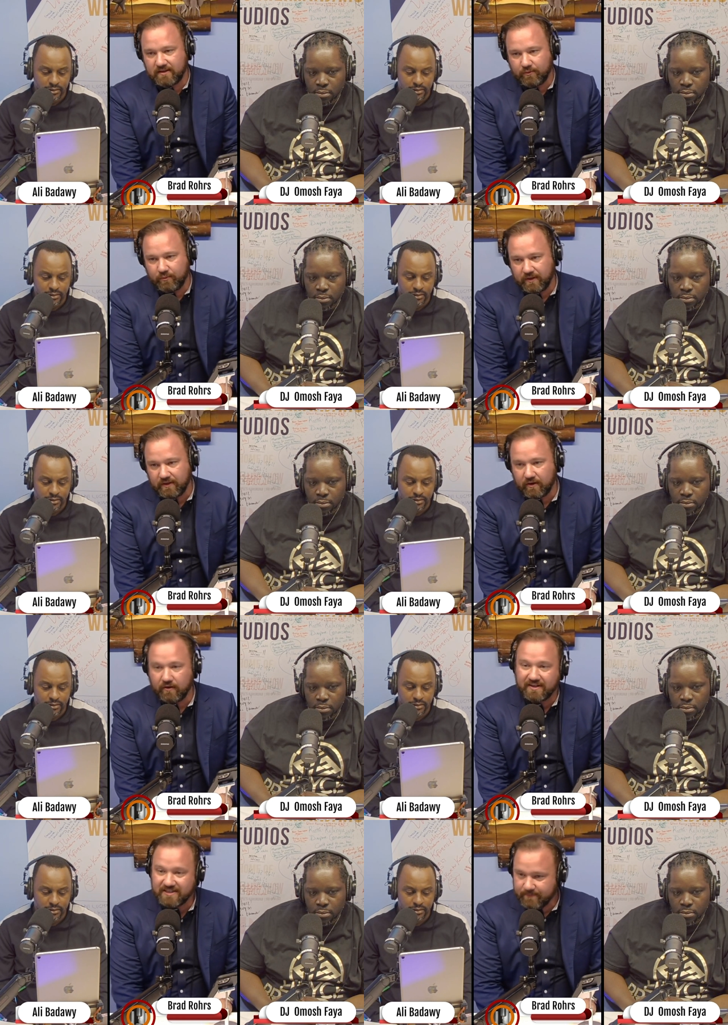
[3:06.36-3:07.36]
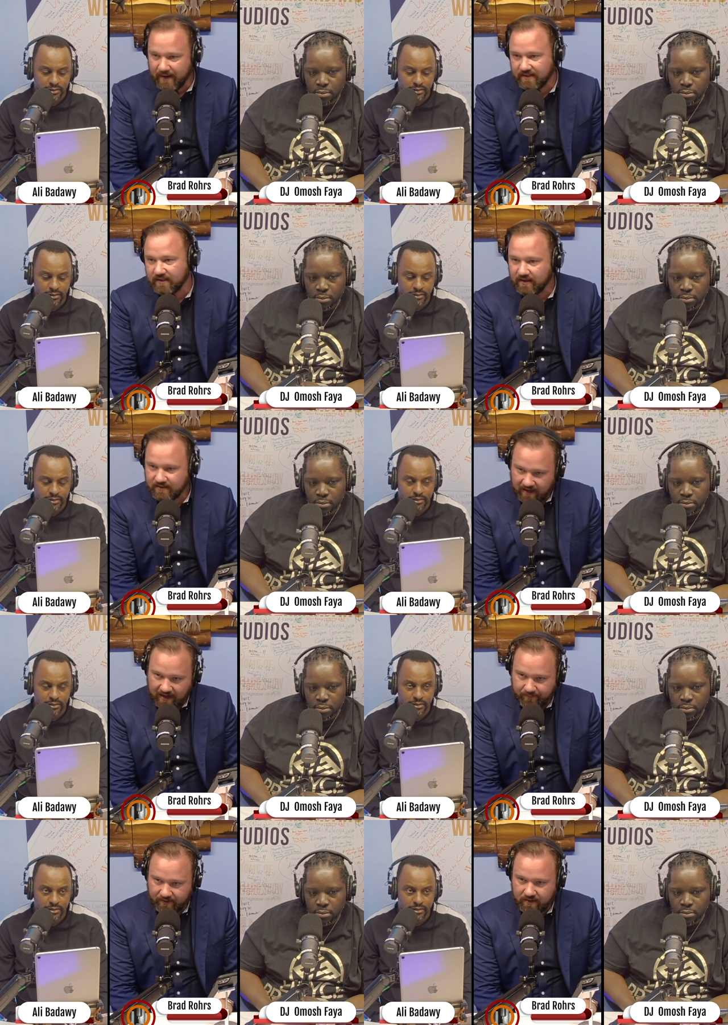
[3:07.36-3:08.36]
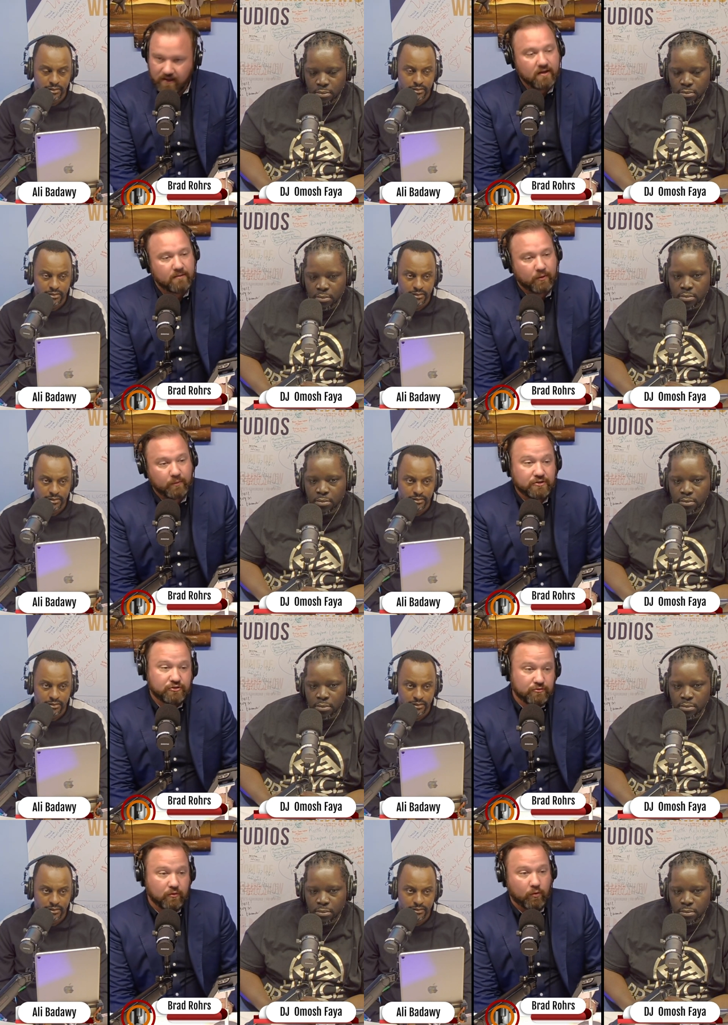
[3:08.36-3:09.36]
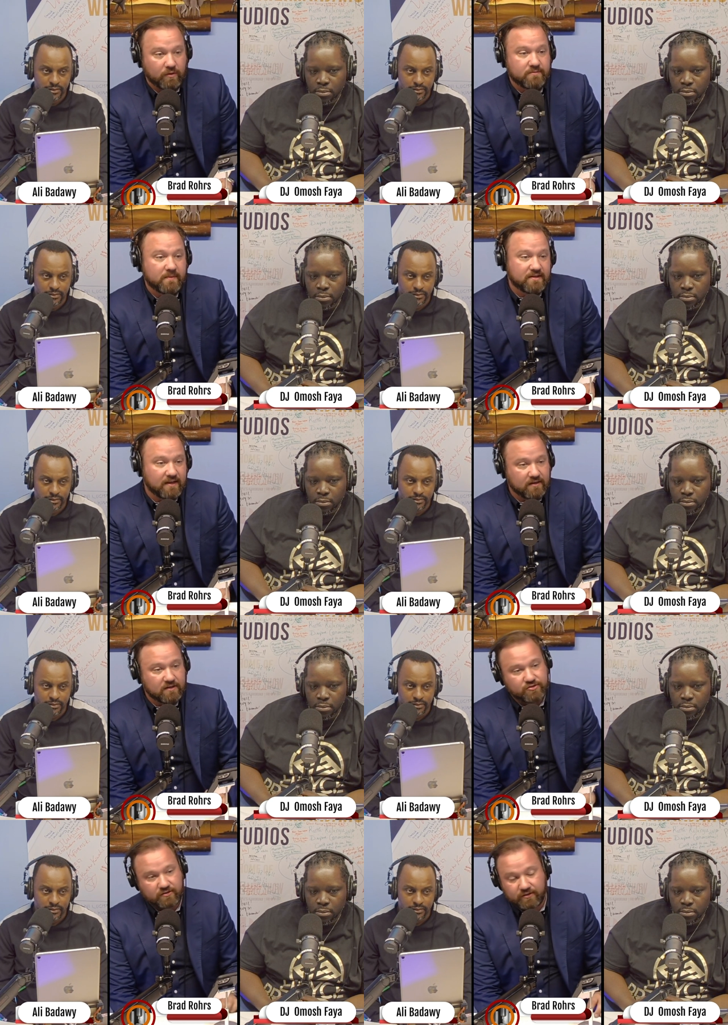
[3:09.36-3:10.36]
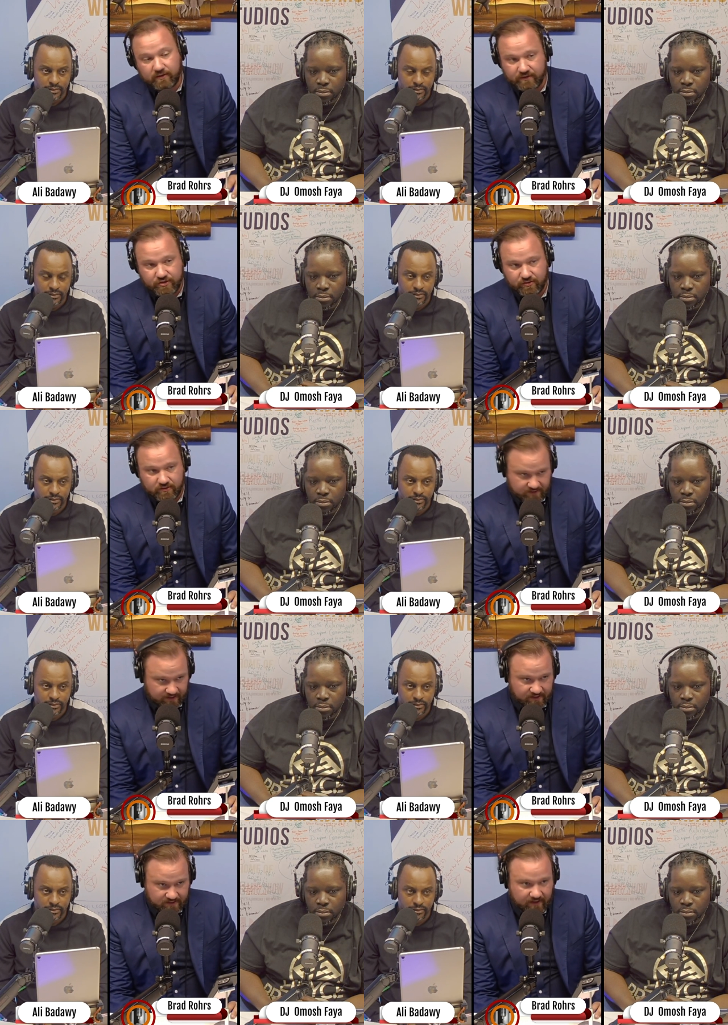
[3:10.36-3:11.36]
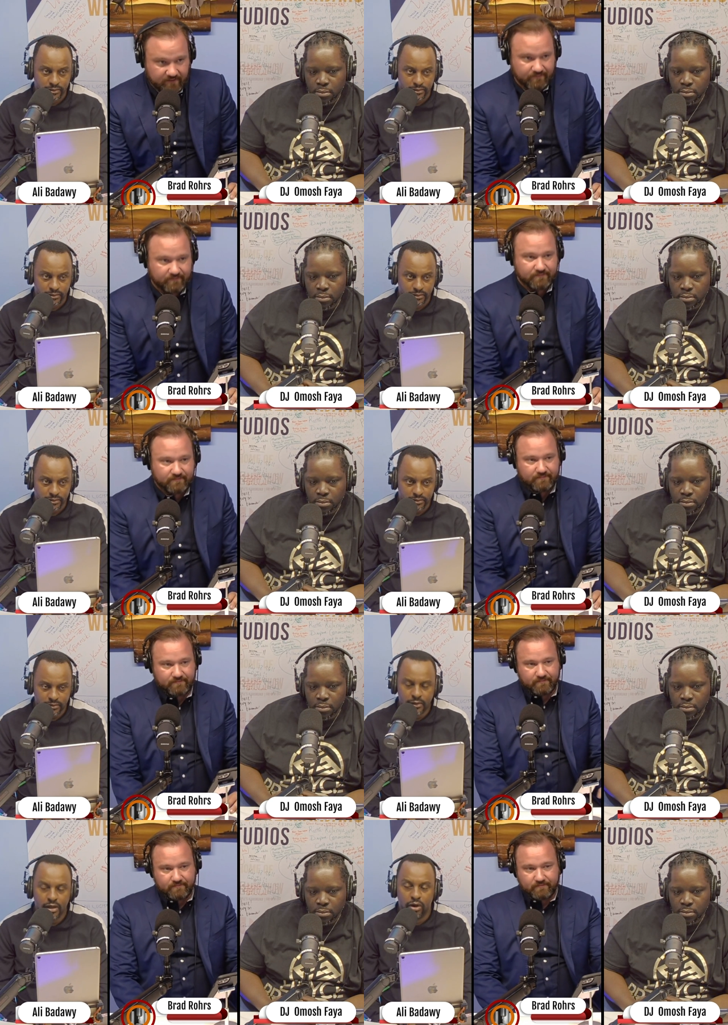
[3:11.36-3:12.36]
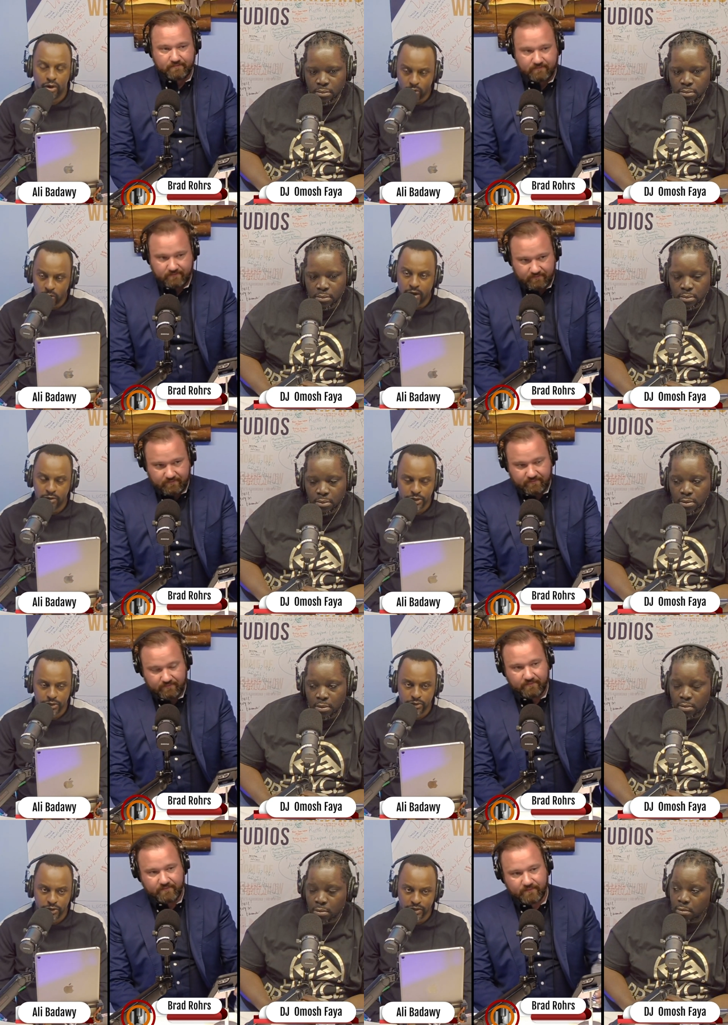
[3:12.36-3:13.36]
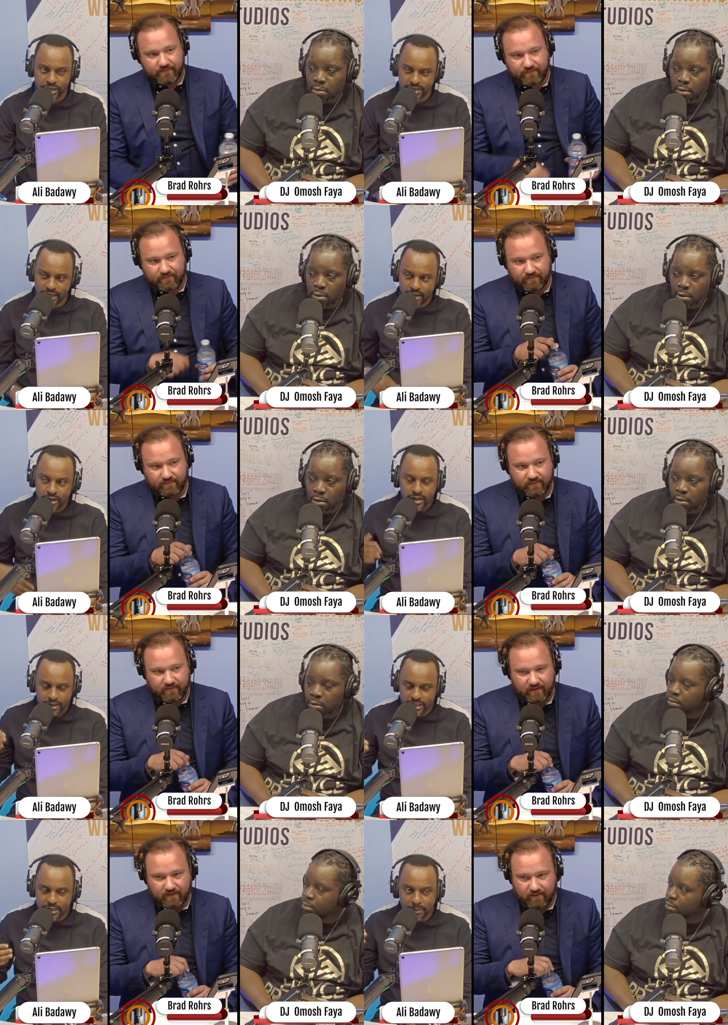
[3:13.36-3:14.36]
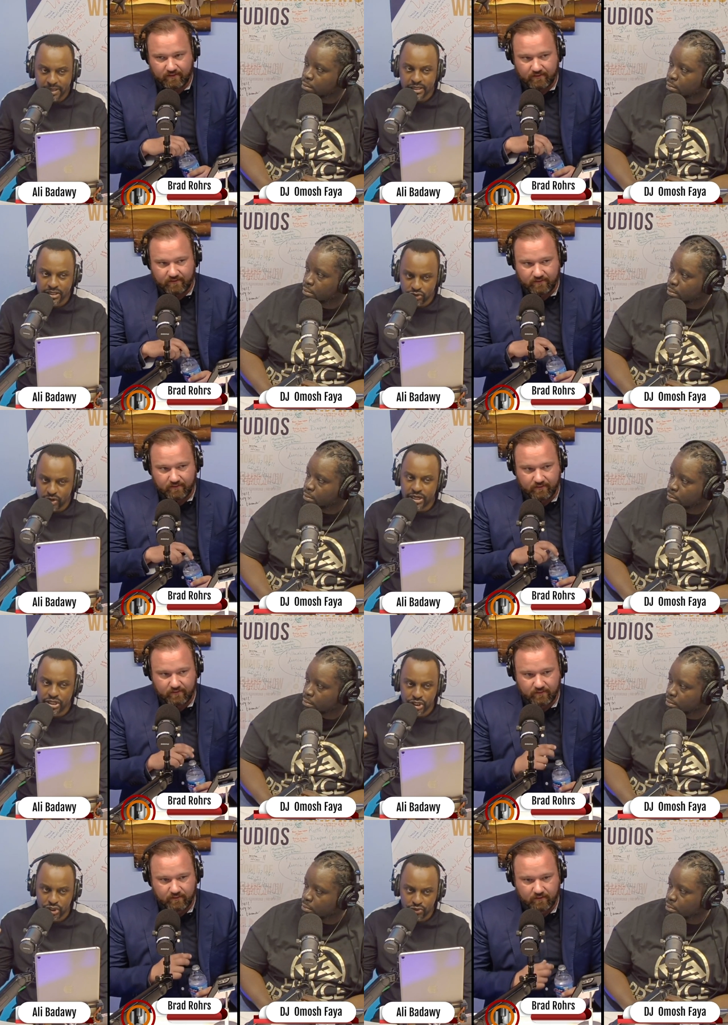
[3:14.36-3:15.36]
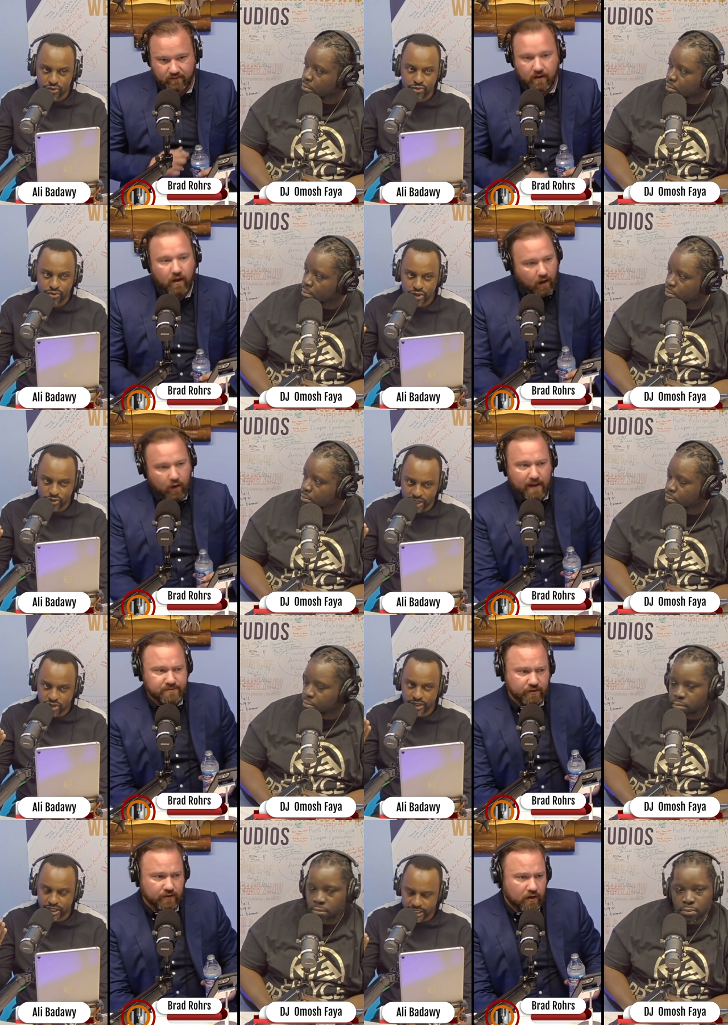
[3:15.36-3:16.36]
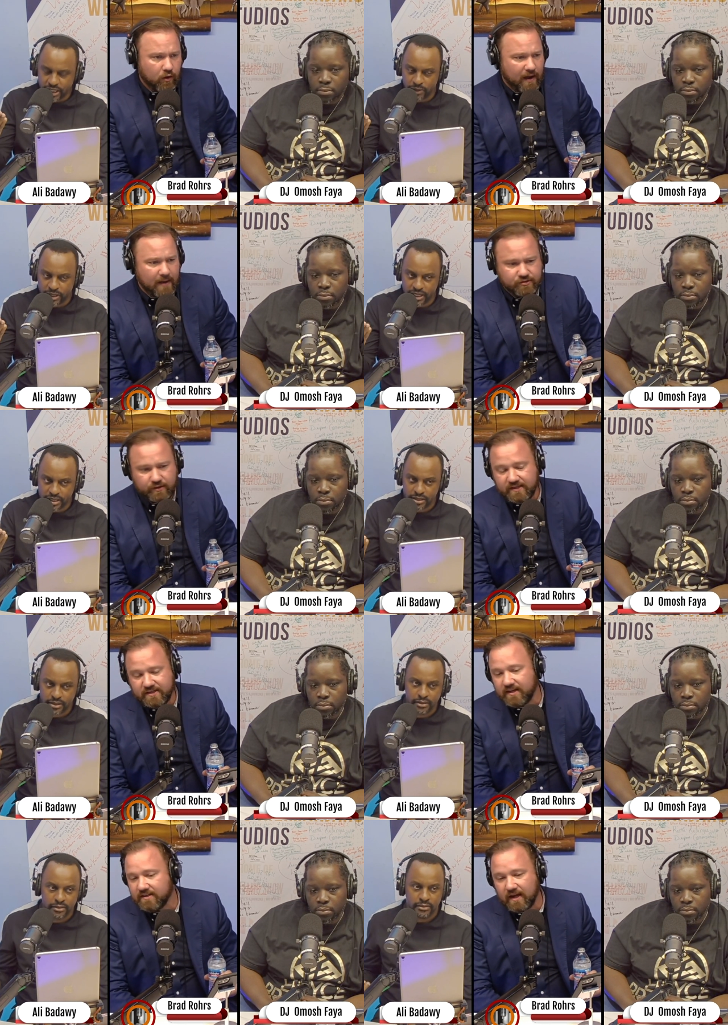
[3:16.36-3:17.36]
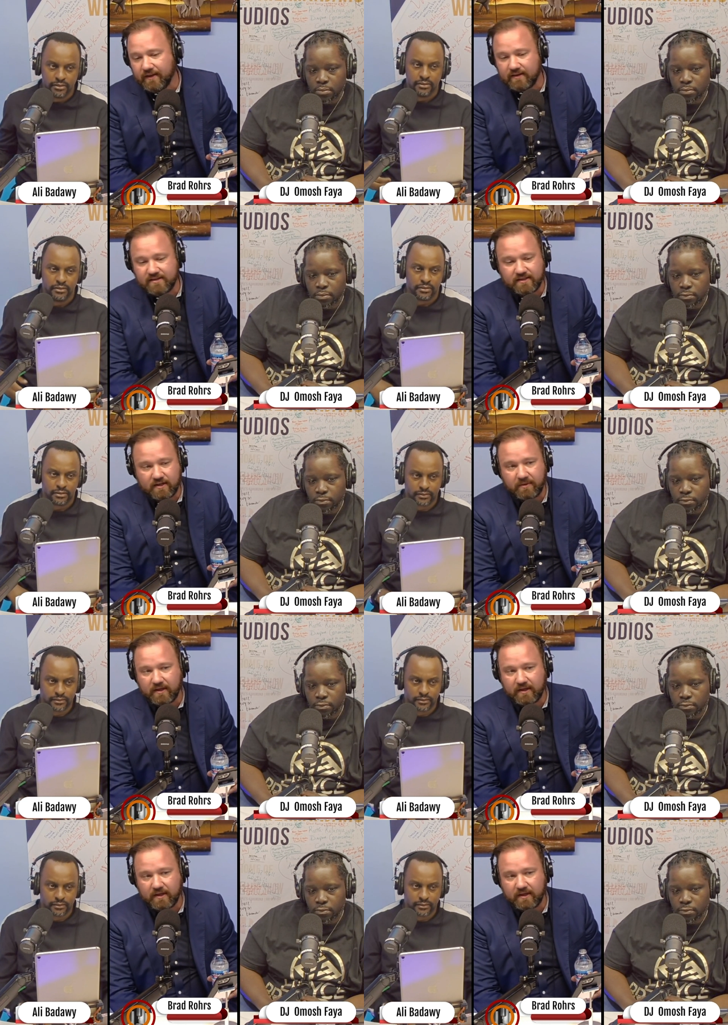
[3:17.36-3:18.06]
Speaker 1: that we are expecting that to happen, but we do always maintain a certain degree of insurance against that.
Speaker 2: Oh wow! So so there's a huh. there's a business strategy to, to oh absolutely deal oh, with absolutely that.
Speaker 1: it's it's not it's not terribly